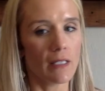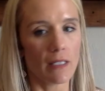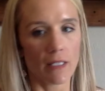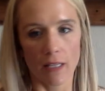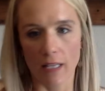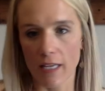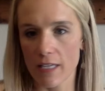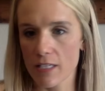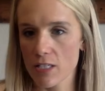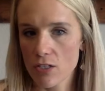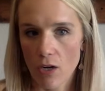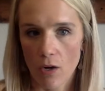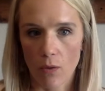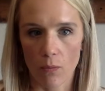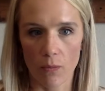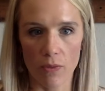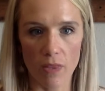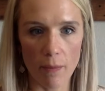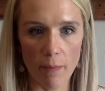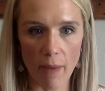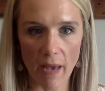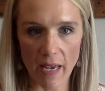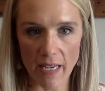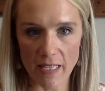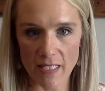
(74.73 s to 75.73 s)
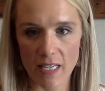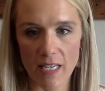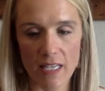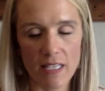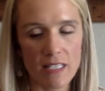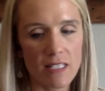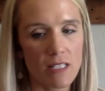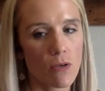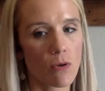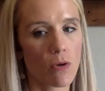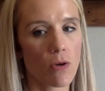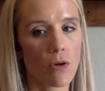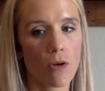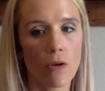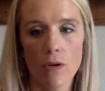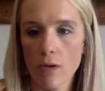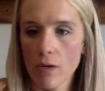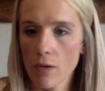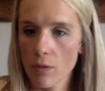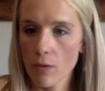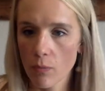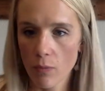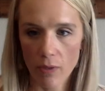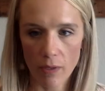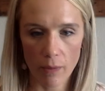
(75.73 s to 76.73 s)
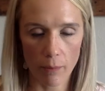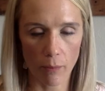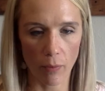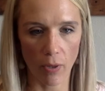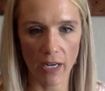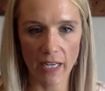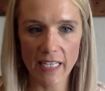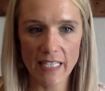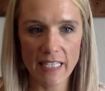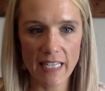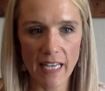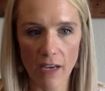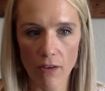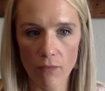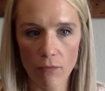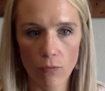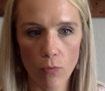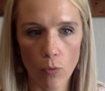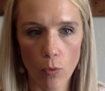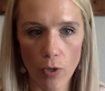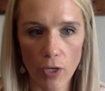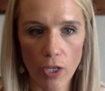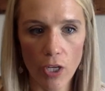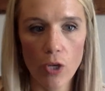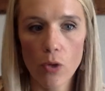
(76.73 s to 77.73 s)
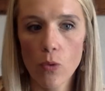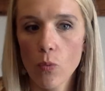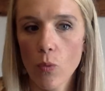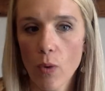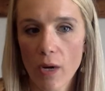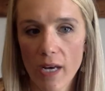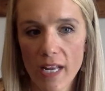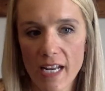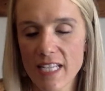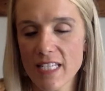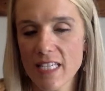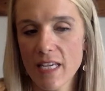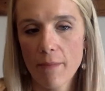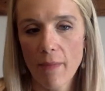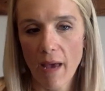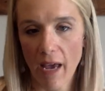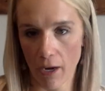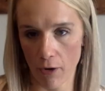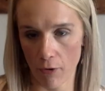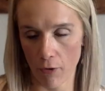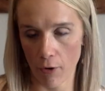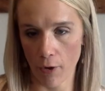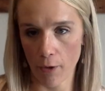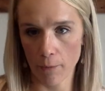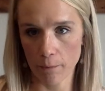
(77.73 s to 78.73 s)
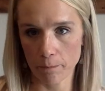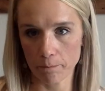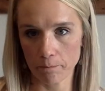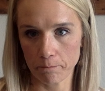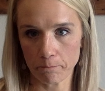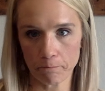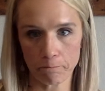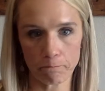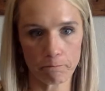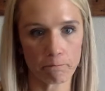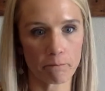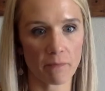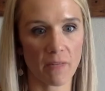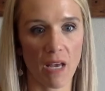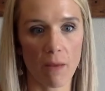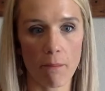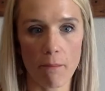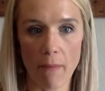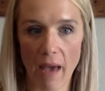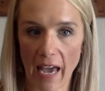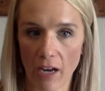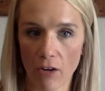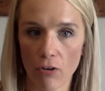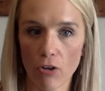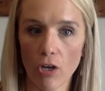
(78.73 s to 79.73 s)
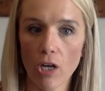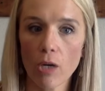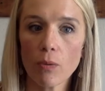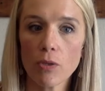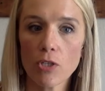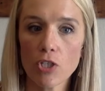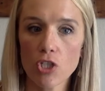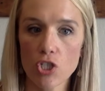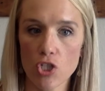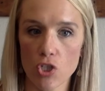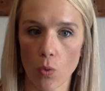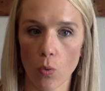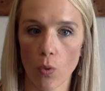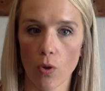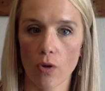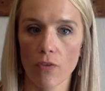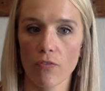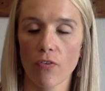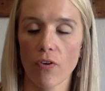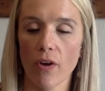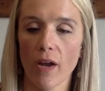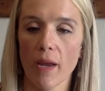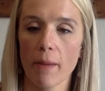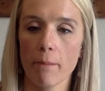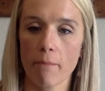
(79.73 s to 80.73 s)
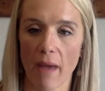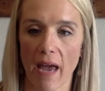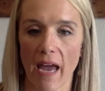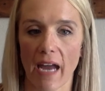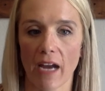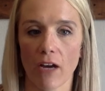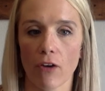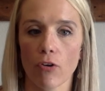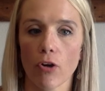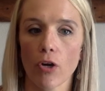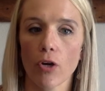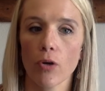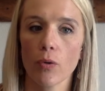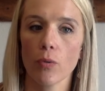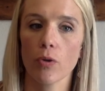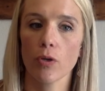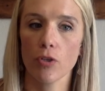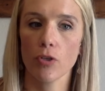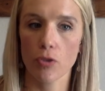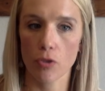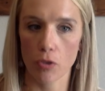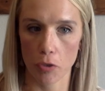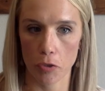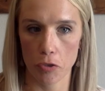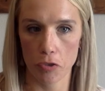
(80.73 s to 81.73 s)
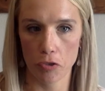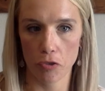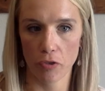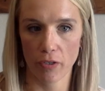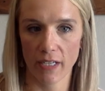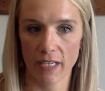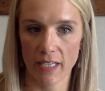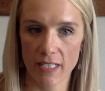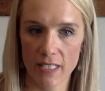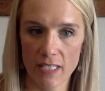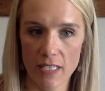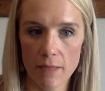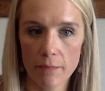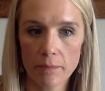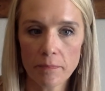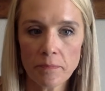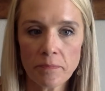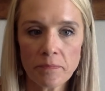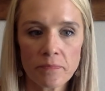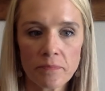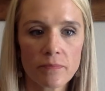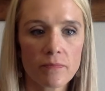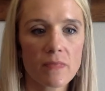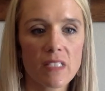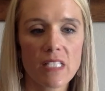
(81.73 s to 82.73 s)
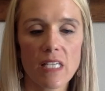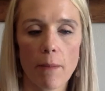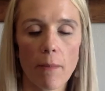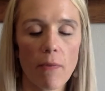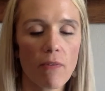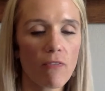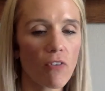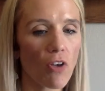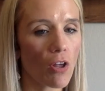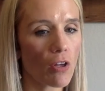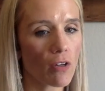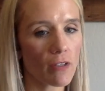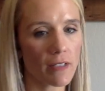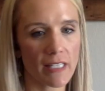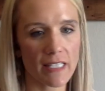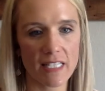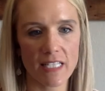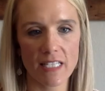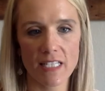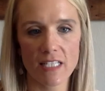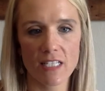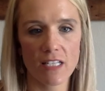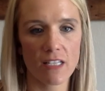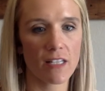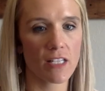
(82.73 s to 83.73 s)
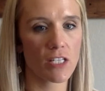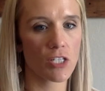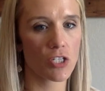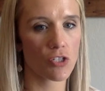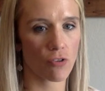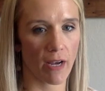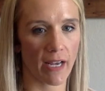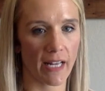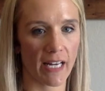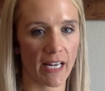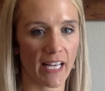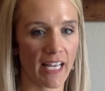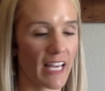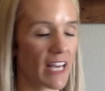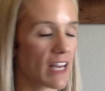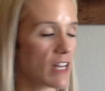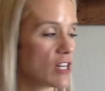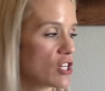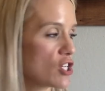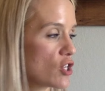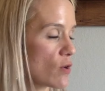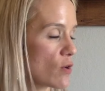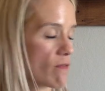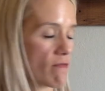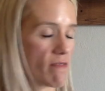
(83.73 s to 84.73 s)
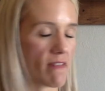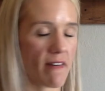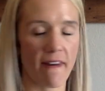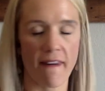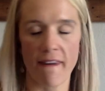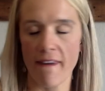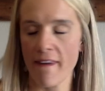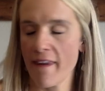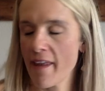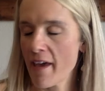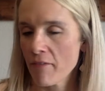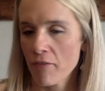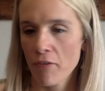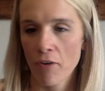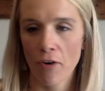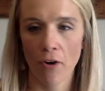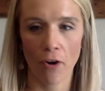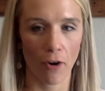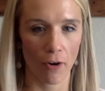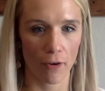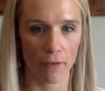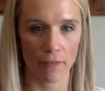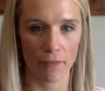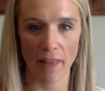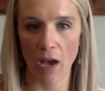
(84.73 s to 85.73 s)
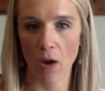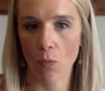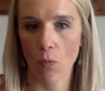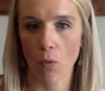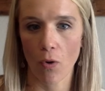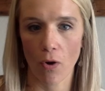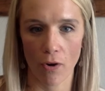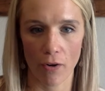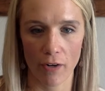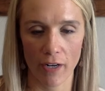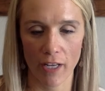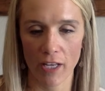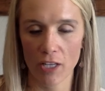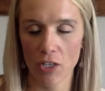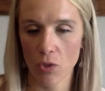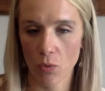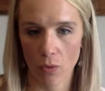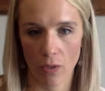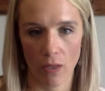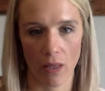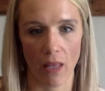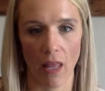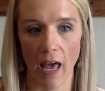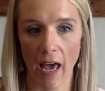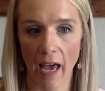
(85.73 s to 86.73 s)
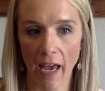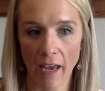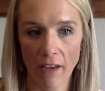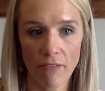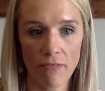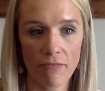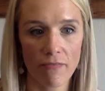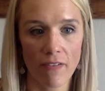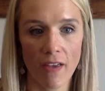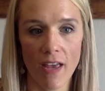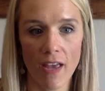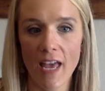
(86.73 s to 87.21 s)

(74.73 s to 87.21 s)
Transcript: let's start with the basics. We're going to break it down for you. What is a macro? A macro is short for a macronutrient. Some of y'all are listening to this training and you have never heard that word in your life,